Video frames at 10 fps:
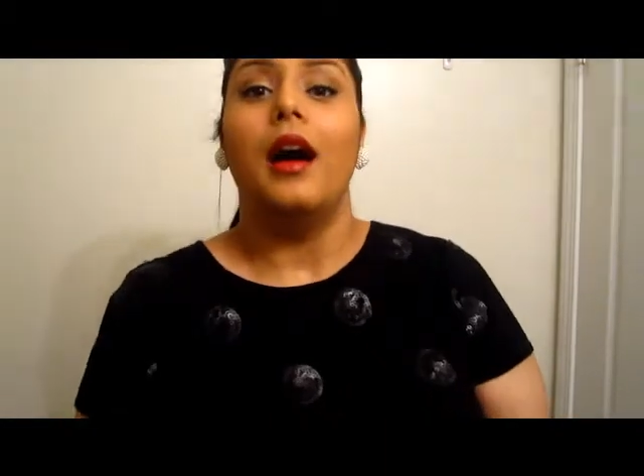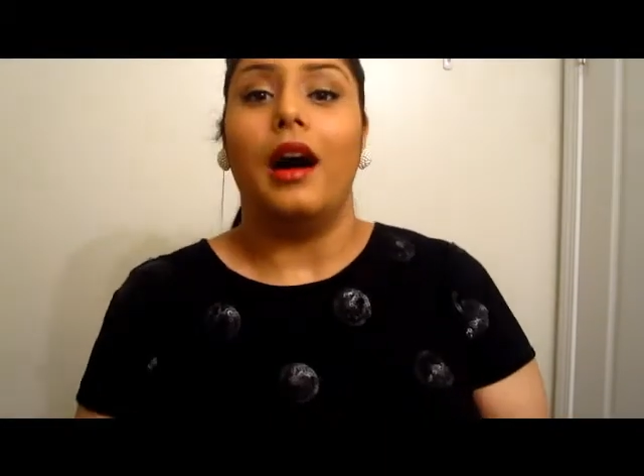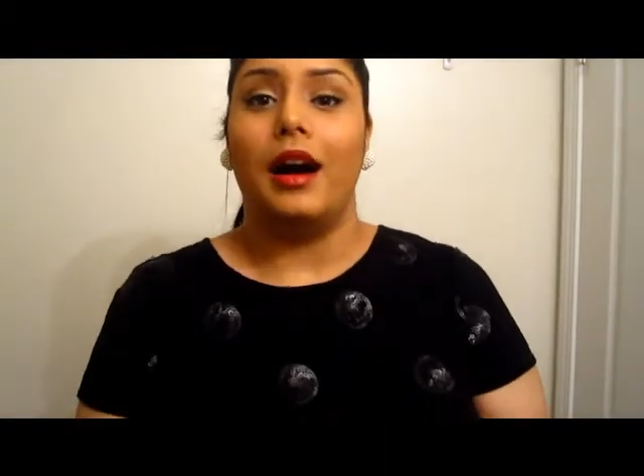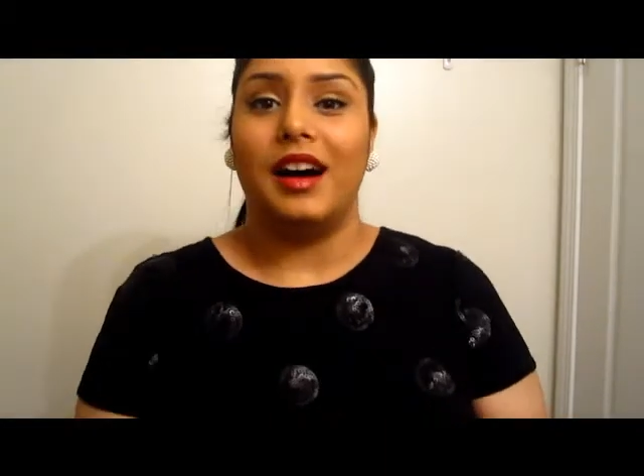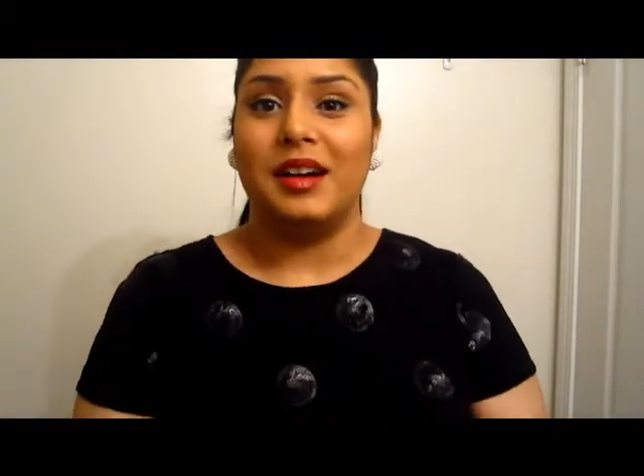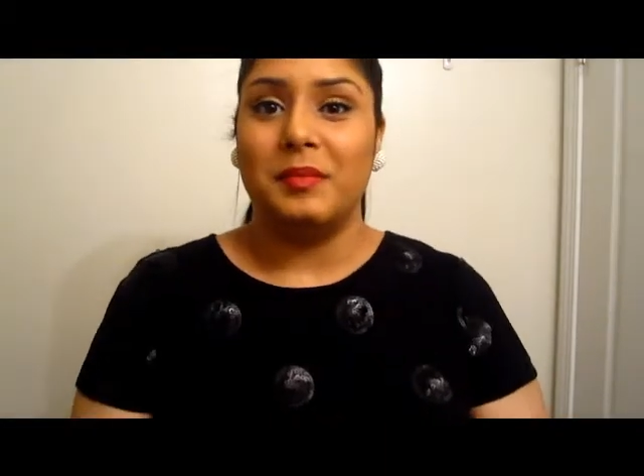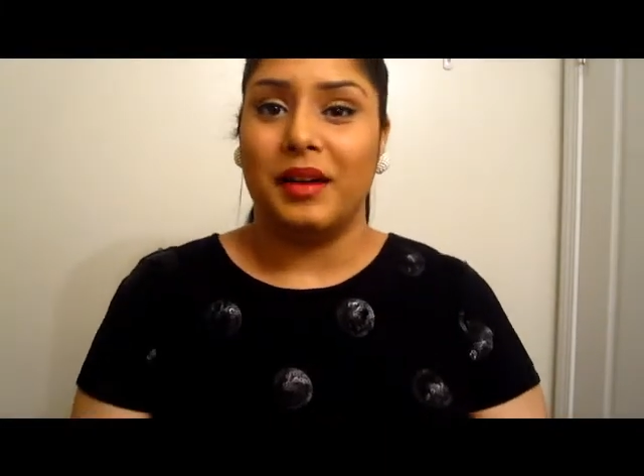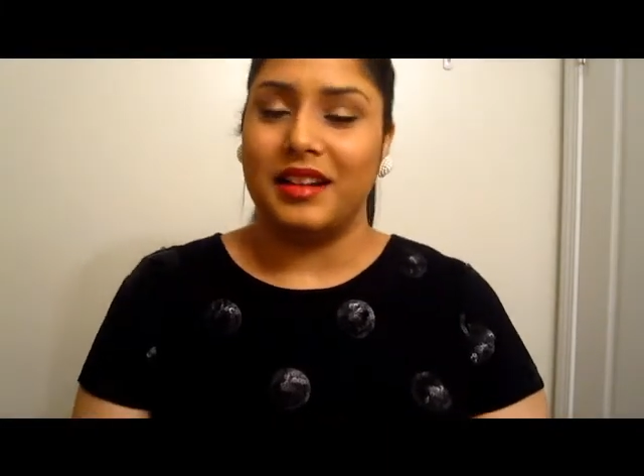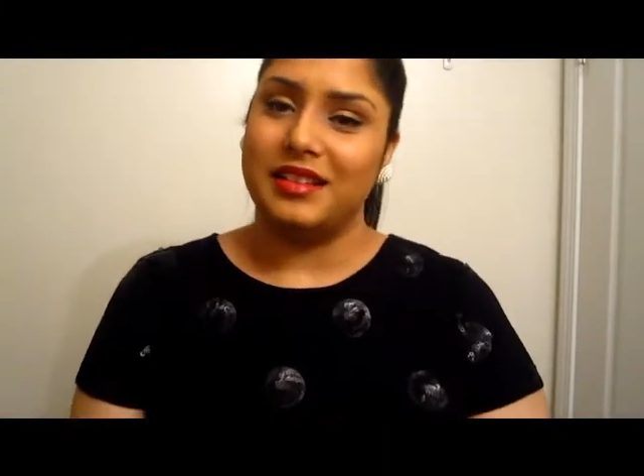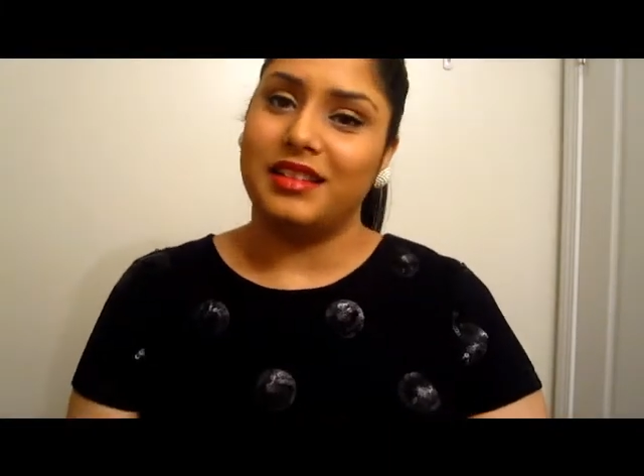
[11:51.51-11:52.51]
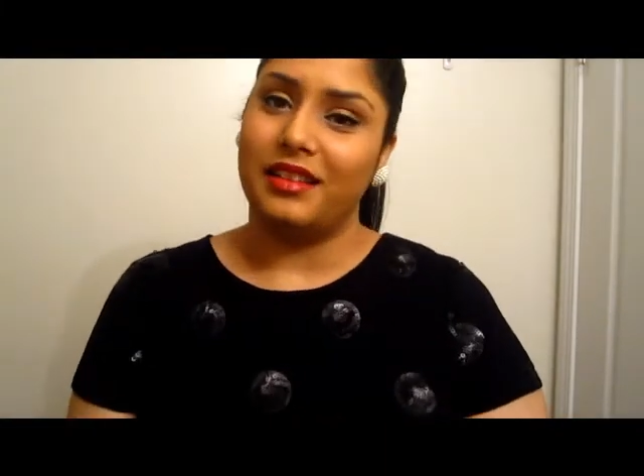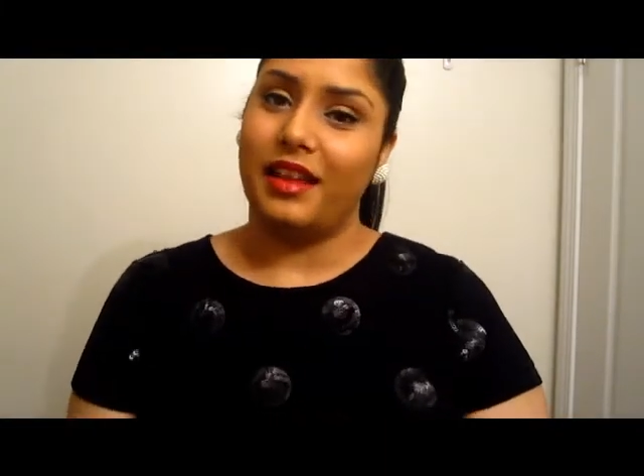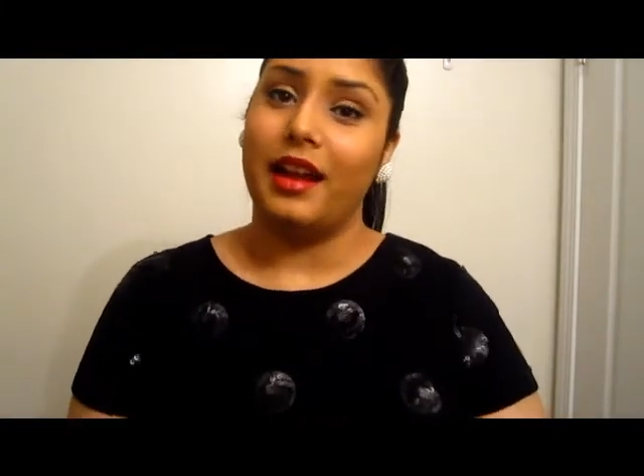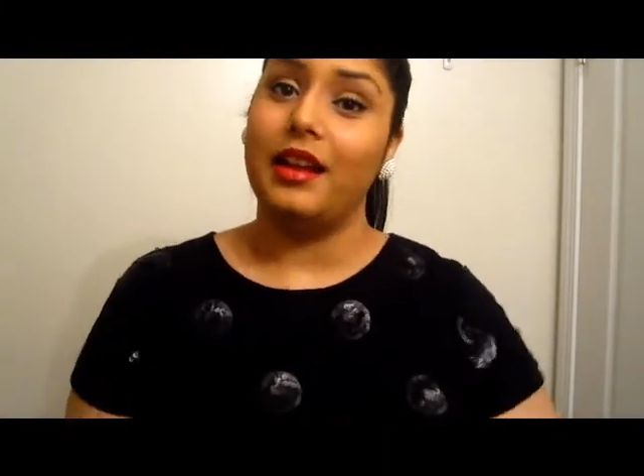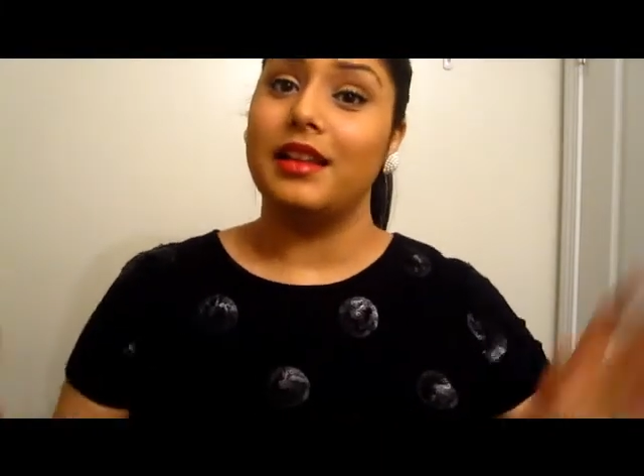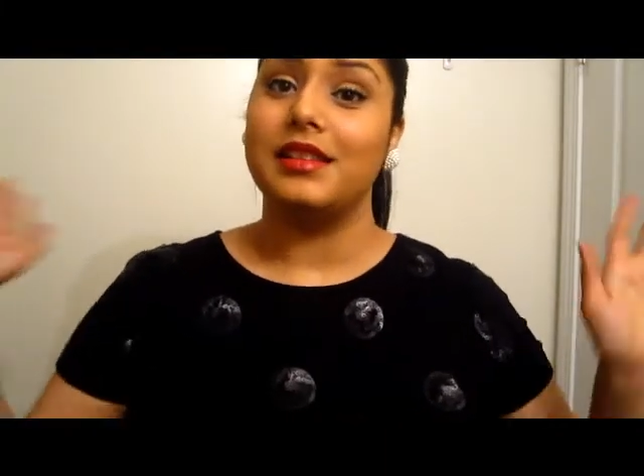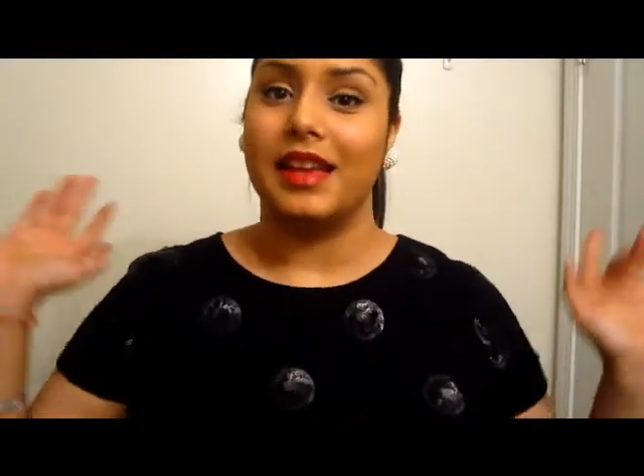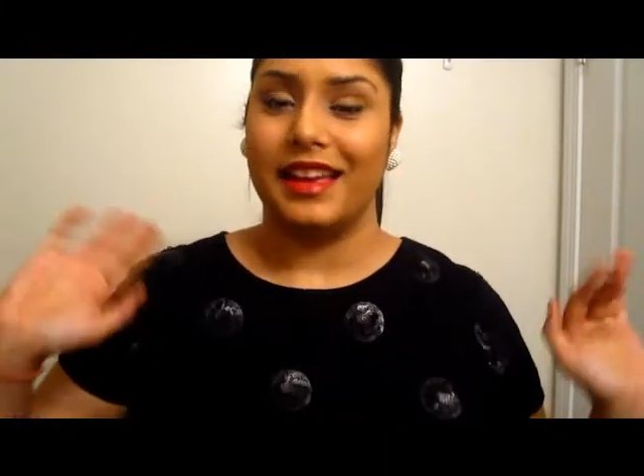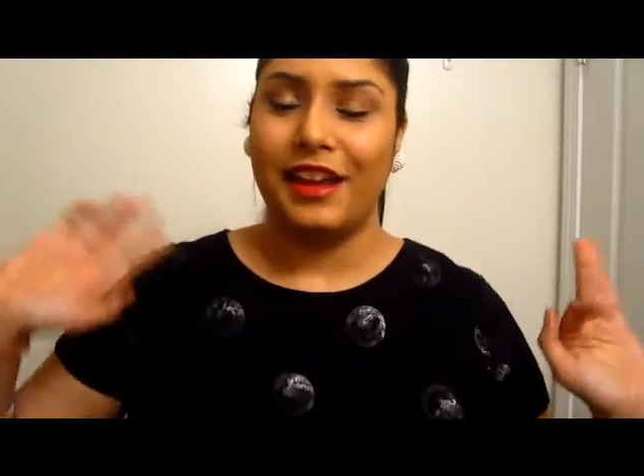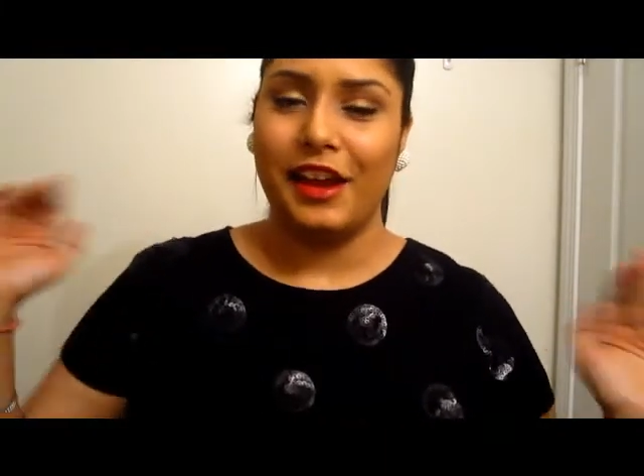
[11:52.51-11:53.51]
But until then,
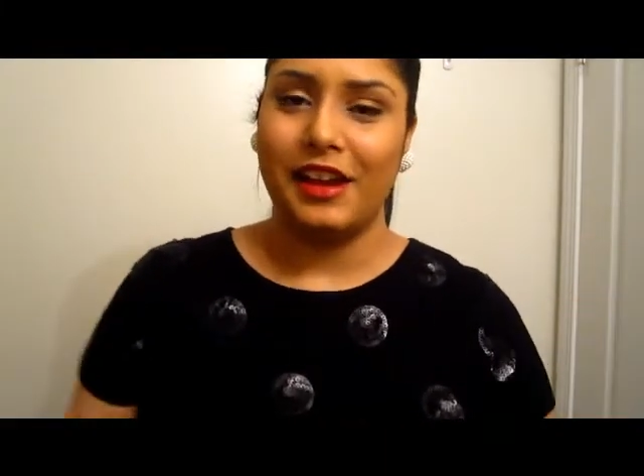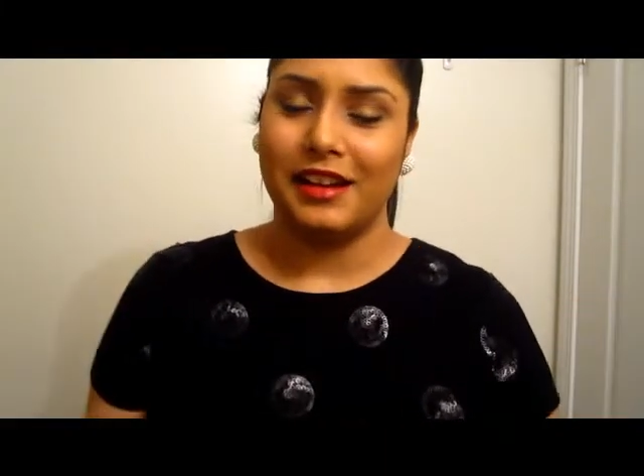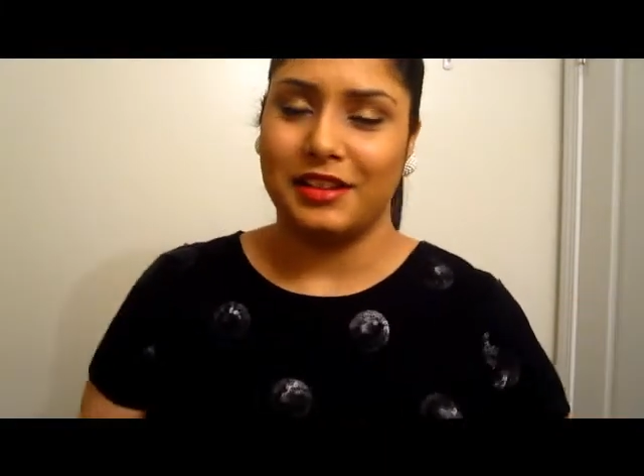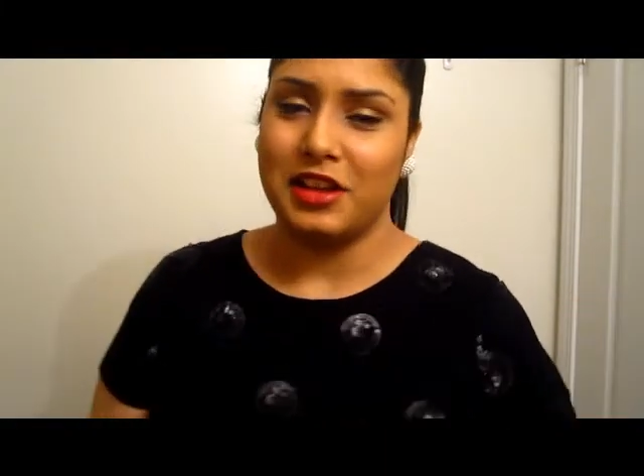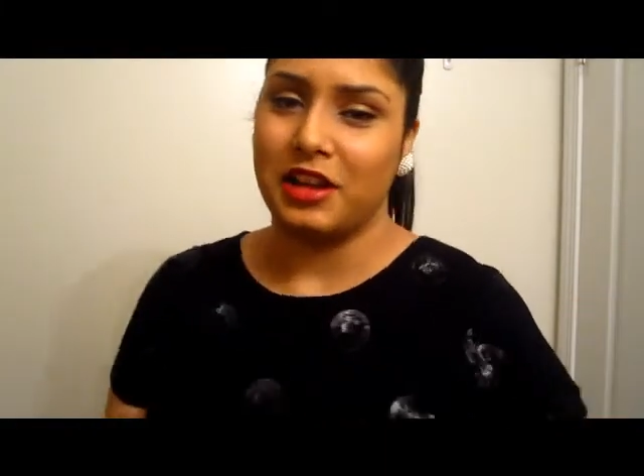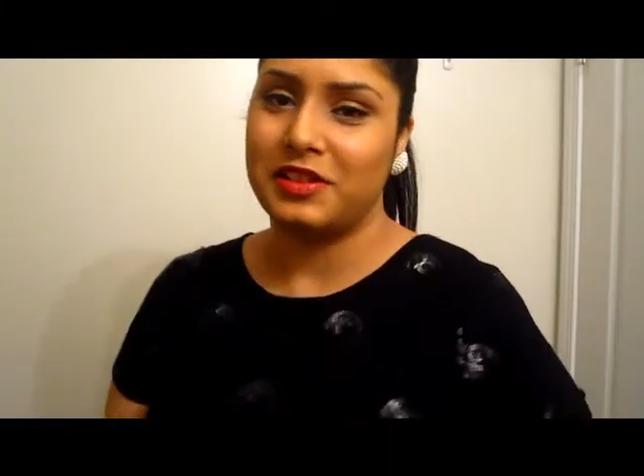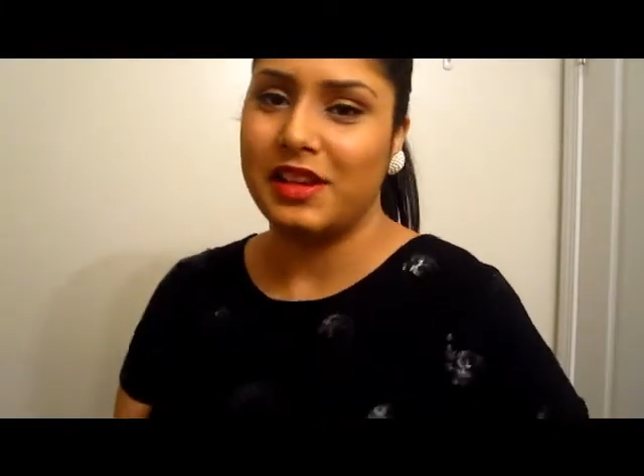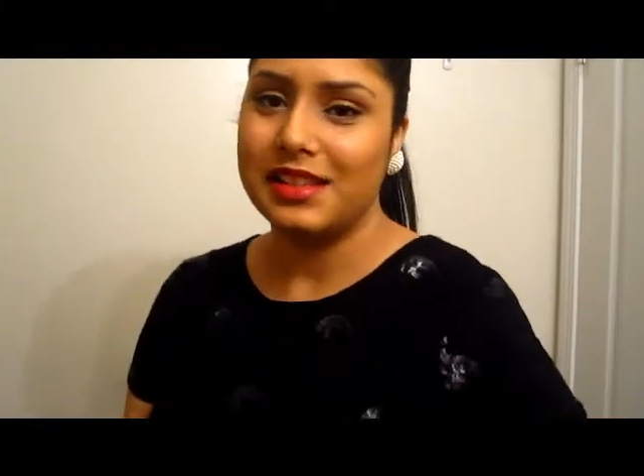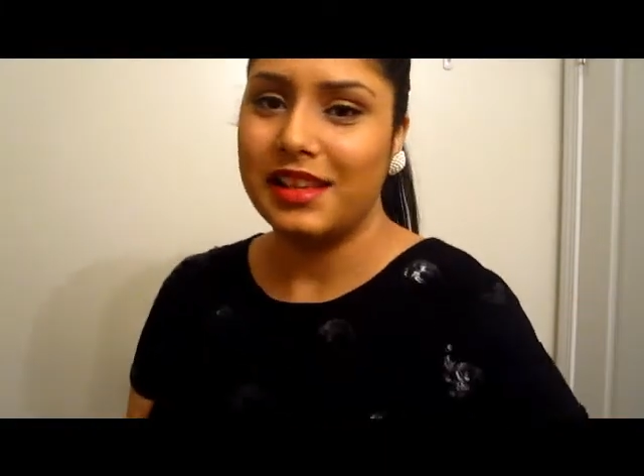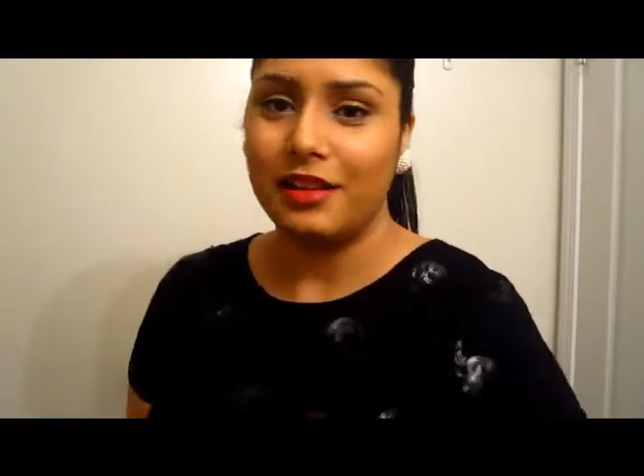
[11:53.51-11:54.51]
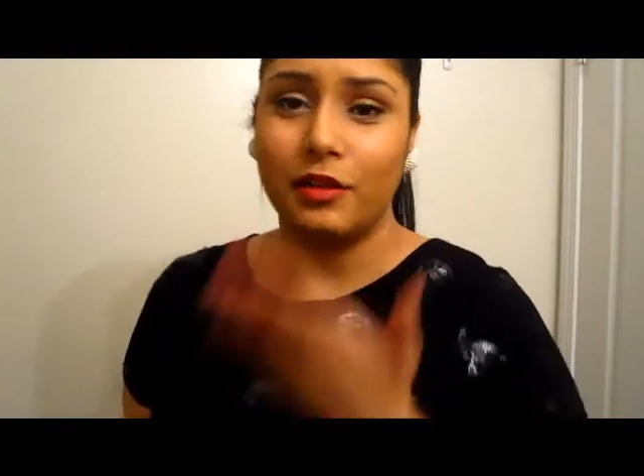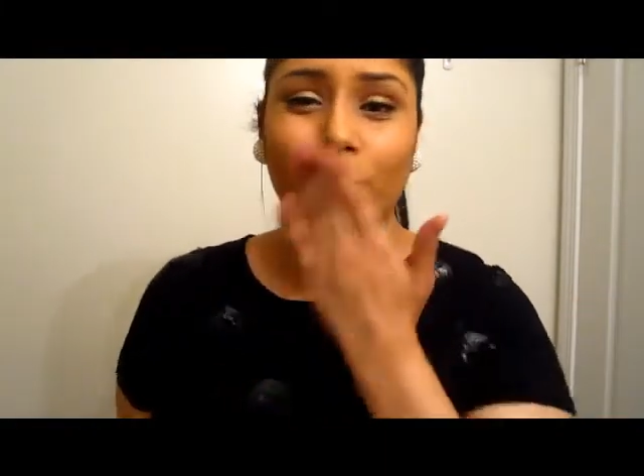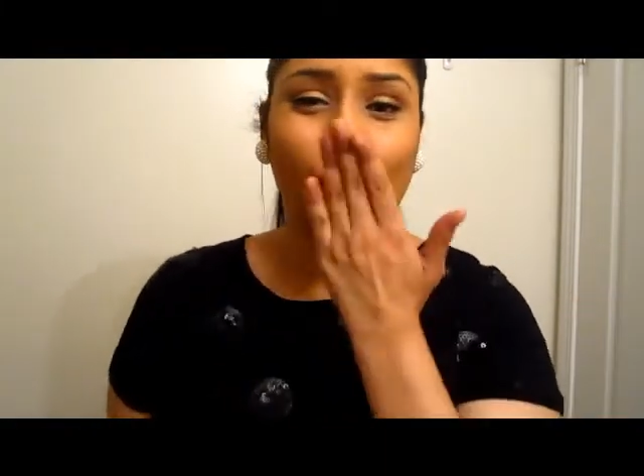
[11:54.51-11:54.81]
take care and I'll talk to you guys later.